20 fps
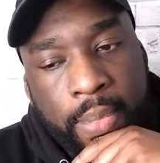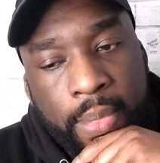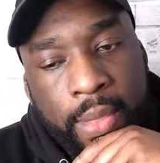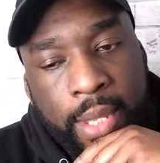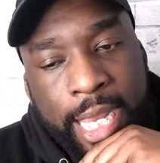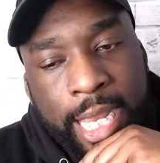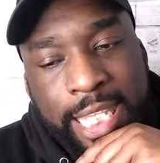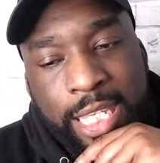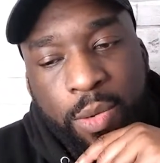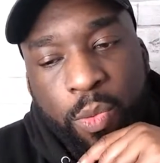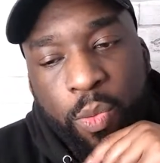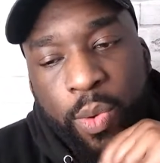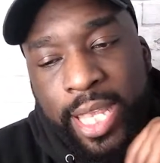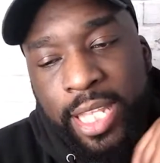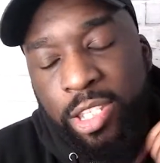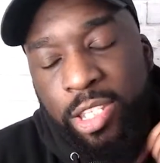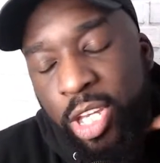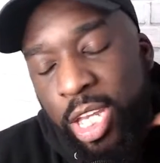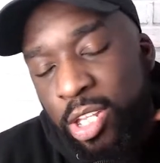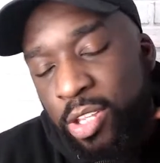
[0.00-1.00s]

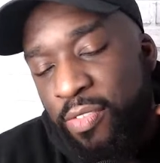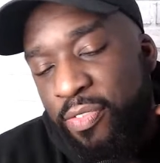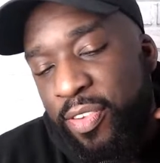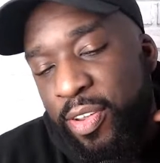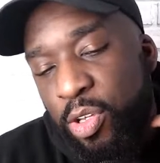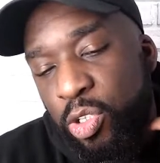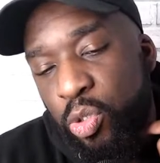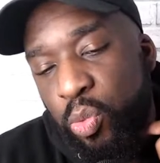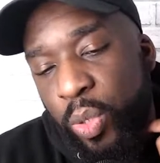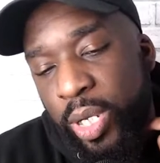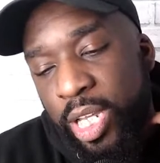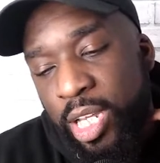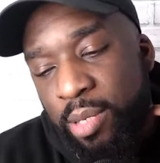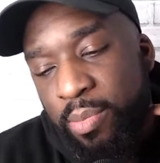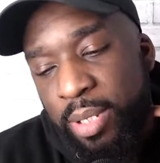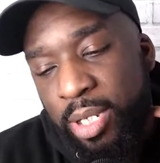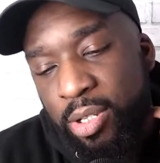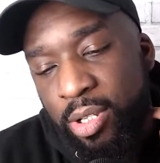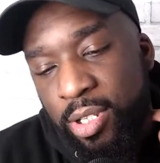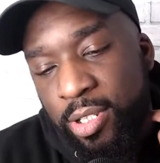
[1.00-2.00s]
it feels weird
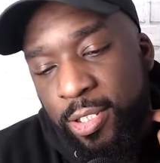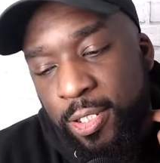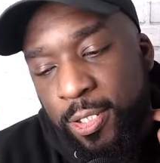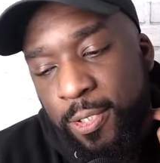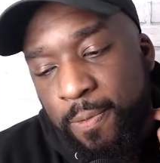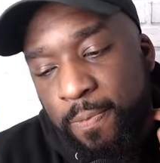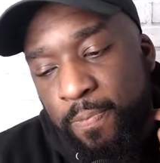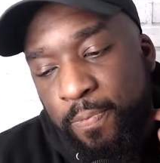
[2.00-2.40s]
because